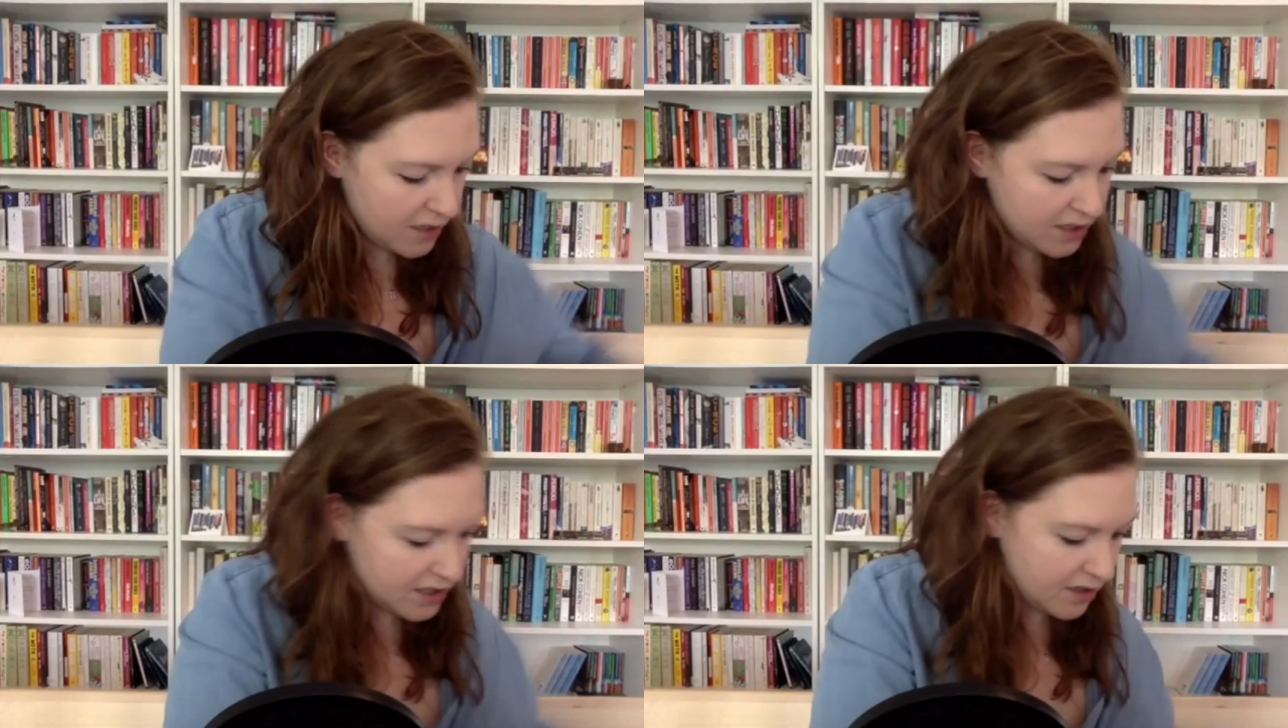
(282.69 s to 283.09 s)

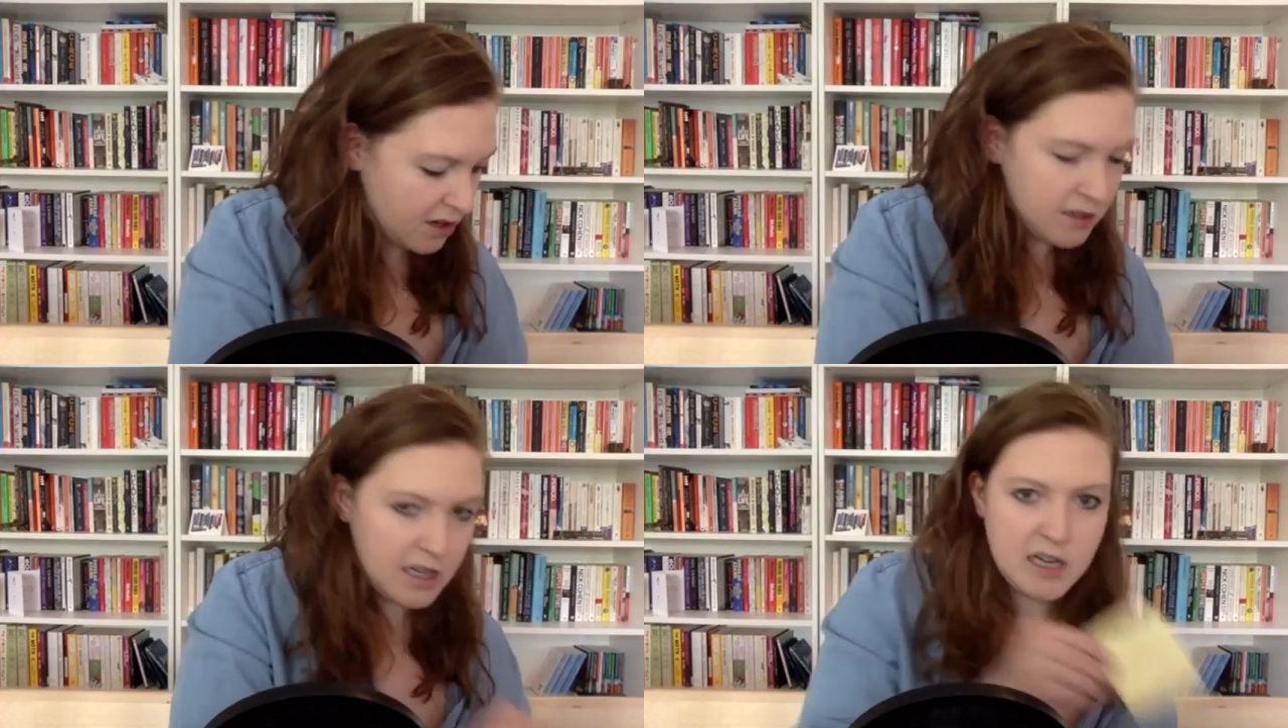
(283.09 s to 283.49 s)
It's just
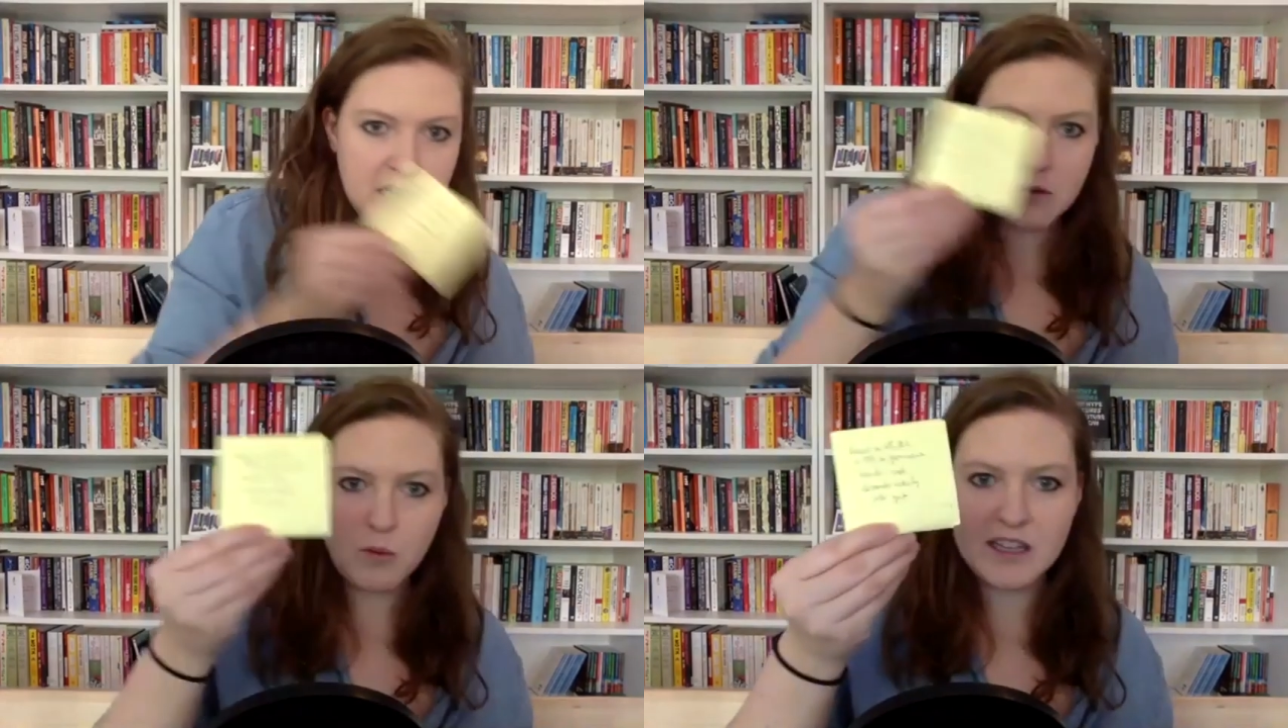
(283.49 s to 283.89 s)
got
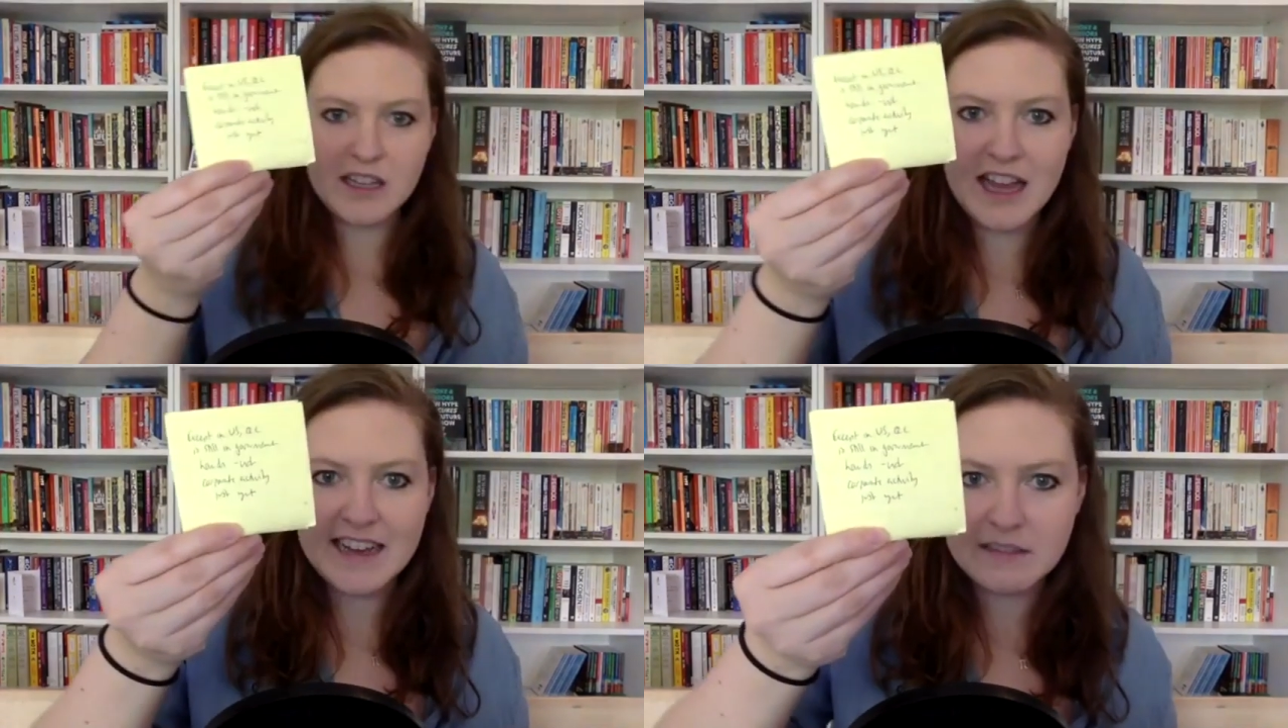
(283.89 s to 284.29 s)
one
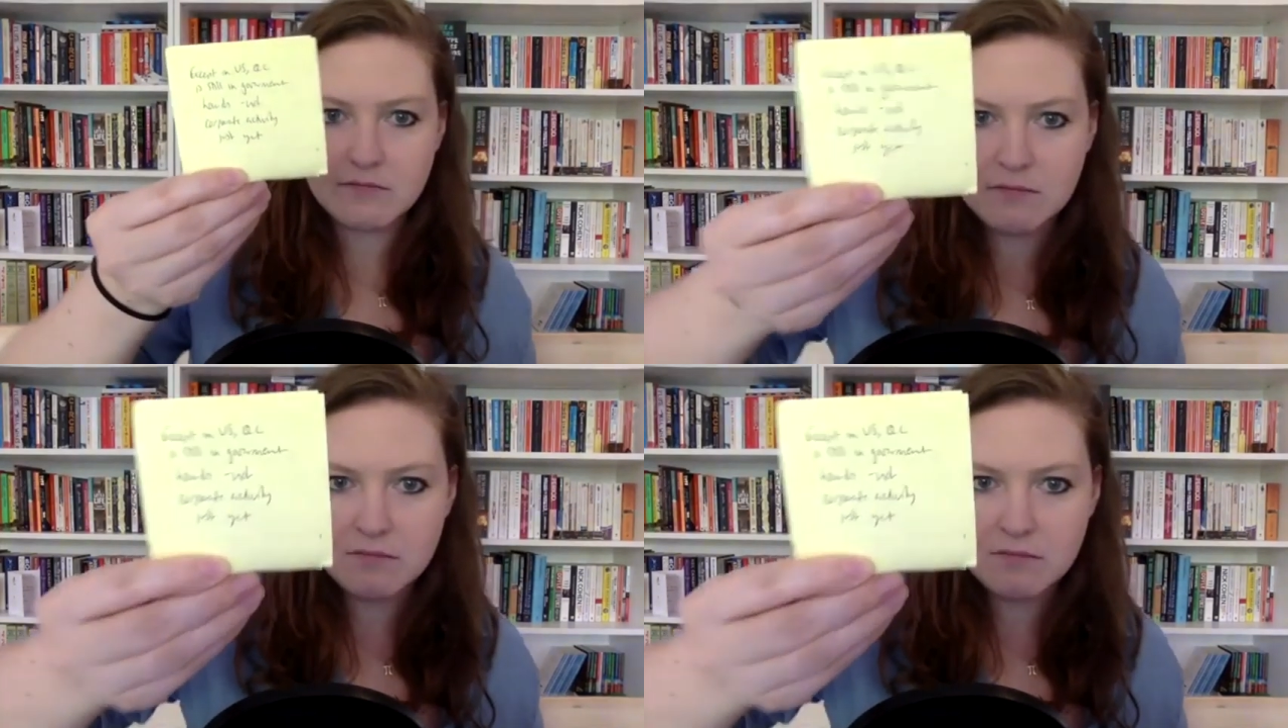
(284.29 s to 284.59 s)
line.